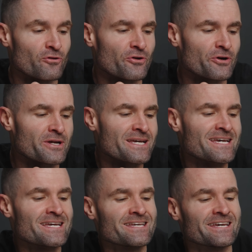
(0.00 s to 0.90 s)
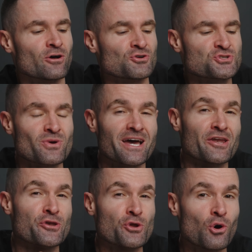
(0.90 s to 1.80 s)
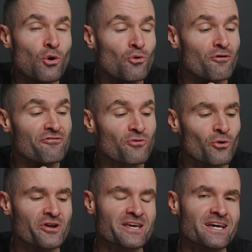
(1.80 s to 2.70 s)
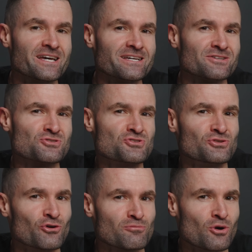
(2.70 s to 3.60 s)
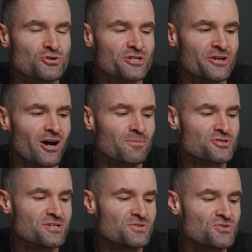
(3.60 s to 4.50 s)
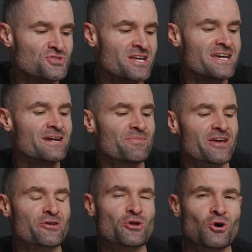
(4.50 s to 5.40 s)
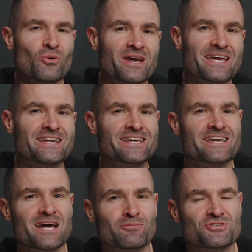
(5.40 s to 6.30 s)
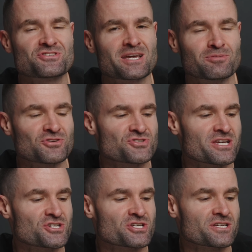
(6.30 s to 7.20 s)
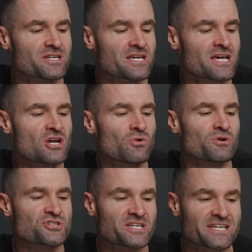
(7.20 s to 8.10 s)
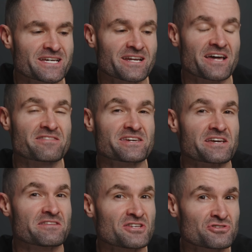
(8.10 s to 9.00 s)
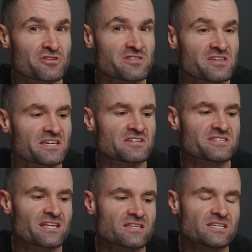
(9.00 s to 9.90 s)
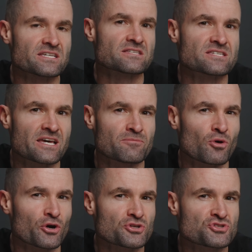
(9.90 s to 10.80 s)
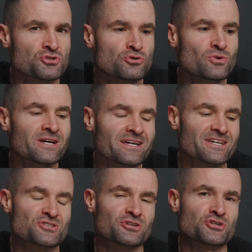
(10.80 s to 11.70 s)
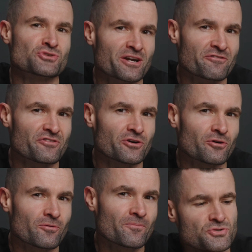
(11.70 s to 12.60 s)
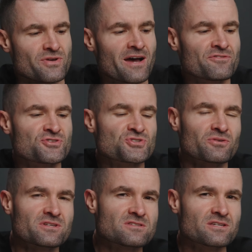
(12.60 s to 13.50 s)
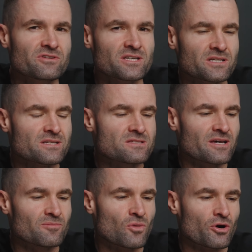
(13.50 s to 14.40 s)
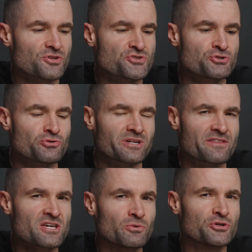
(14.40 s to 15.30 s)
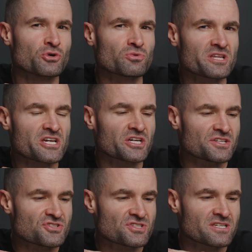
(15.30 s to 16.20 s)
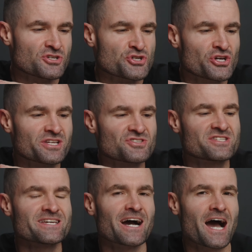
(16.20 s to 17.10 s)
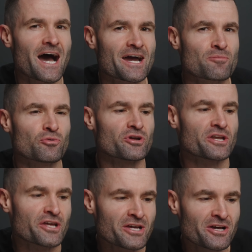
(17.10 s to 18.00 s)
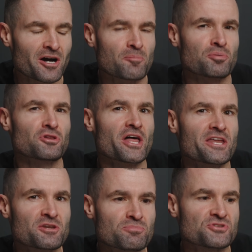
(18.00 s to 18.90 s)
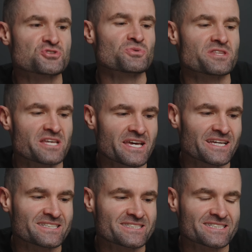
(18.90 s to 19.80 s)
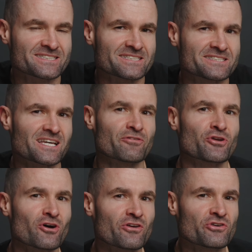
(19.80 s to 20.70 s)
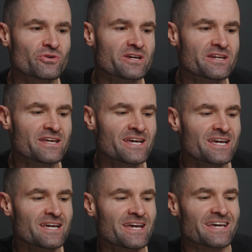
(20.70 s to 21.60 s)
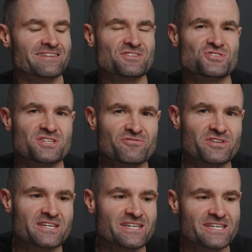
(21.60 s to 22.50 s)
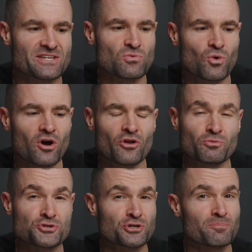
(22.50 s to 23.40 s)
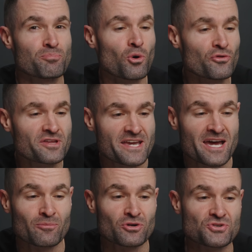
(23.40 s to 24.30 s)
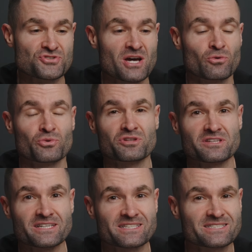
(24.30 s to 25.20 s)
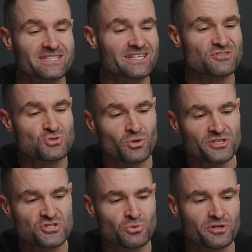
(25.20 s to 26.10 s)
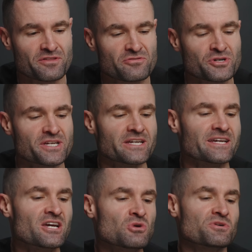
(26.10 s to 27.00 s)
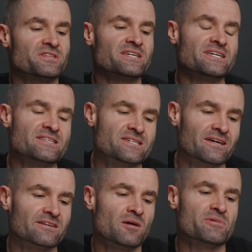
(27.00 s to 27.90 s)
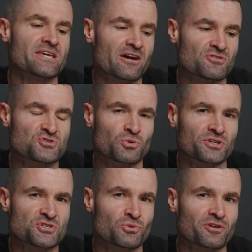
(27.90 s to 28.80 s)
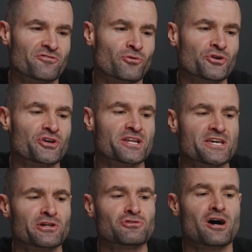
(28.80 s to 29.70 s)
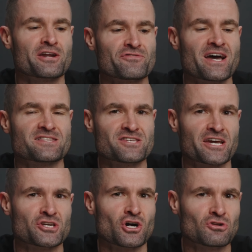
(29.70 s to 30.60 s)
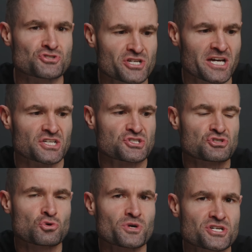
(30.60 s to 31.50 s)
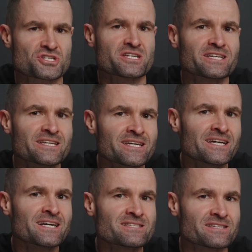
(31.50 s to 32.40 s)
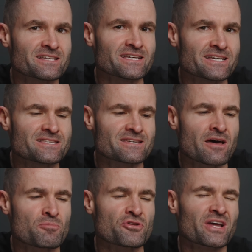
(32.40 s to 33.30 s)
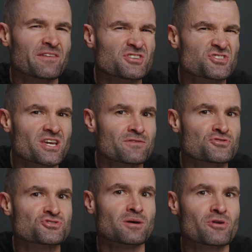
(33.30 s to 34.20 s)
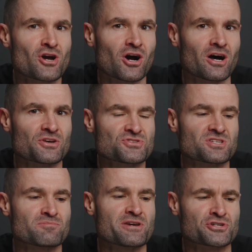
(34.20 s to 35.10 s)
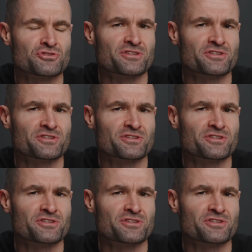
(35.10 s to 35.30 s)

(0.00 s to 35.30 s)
further. It also had no 4K slow motion options, and no in-camera stabilization, which again, I think these are the things that the E10 Mark II is gonna try to fill. So you have this Sony ZV-E10 Mark II, and I think what you're really gonna see is you're gonna see a hybrid, a blend between the A6700 and the ZV-E1, which are both cameras that were released in 2023. With the E10 coming out in 2024, you're gonna get a lot of that technology kind of squished in to the E10, but they're gonna have to save some cost and make sure